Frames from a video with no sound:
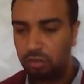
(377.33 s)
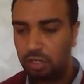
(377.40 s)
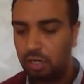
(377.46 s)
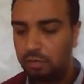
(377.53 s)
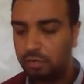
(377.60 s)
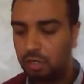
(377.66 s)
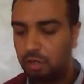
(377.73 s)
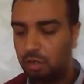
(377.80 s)
to
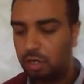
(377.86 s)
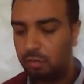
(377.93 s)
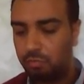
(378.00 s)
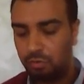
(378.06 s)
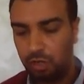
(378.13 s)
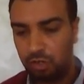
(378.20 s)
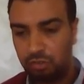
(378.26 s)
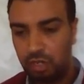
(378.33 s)
leave a good
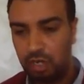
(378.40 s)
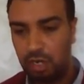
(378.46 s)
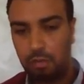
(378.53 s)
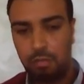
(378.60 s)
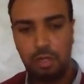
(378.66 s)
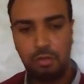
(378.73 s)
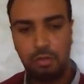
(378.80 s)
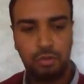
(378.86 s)
impression
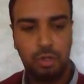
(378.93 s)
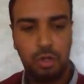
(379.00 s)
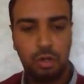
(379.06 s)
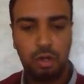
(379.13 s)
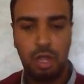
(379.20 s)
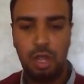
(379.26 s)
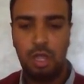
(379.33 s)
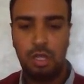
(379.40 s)
about
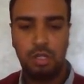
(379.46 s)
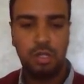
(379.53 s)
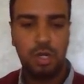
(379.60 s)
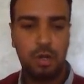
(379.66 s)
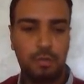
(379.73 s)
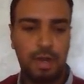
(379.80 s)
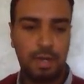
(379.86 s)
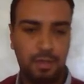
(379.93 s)

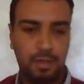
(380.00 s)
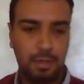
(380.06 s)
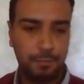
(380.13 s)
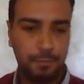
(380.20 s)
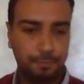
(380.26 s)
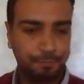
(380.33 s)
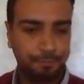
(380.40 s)
your writing.